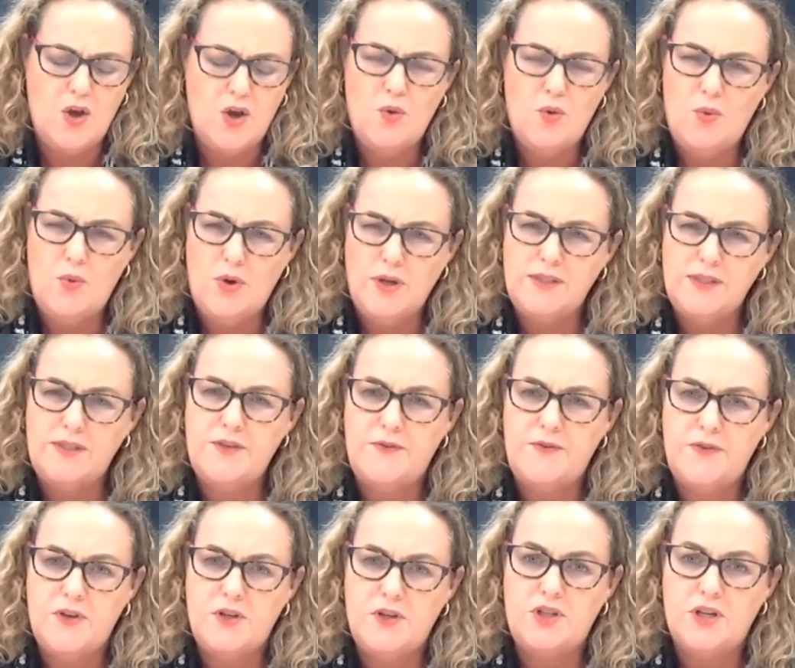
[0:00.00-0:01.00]
what is the
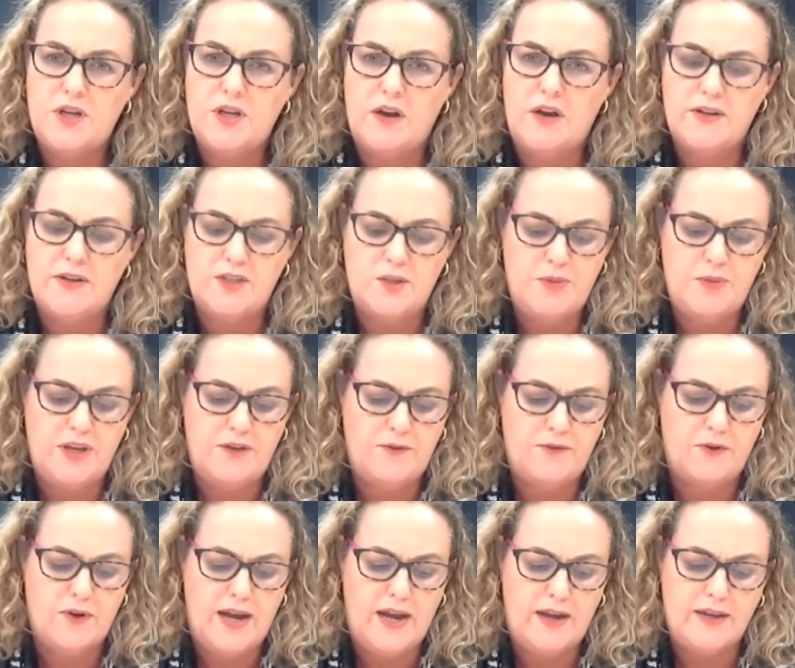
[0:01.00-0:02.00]
future going to be
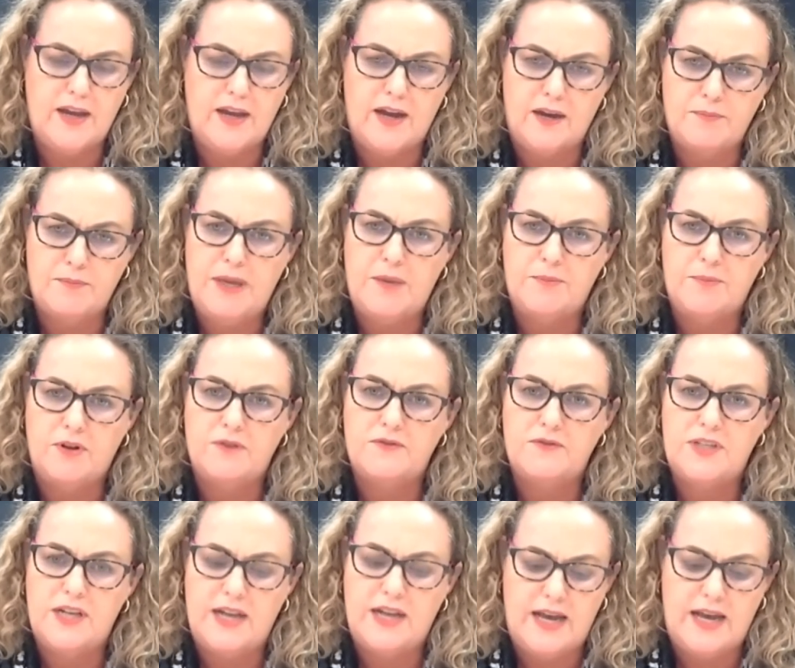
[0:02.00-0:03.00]
for our young people of
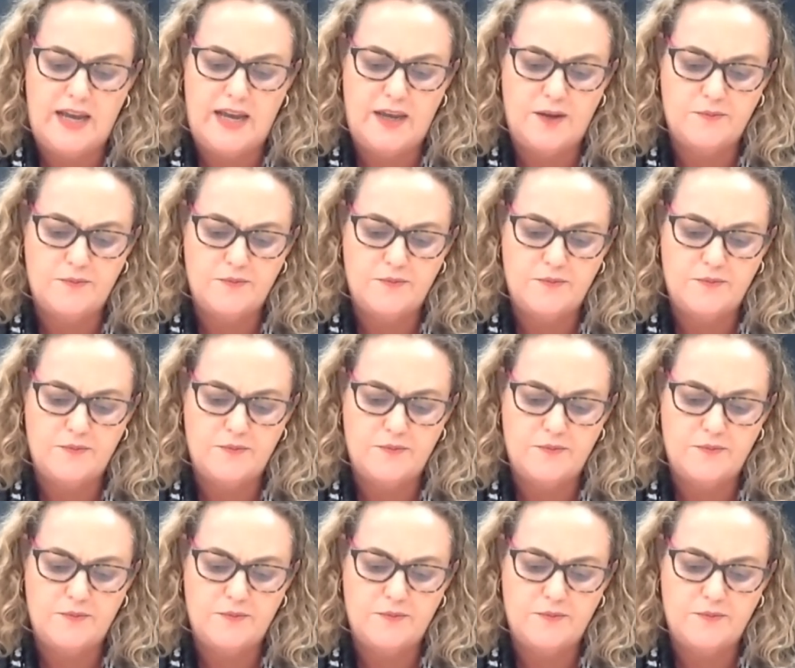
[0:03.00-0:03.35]
today?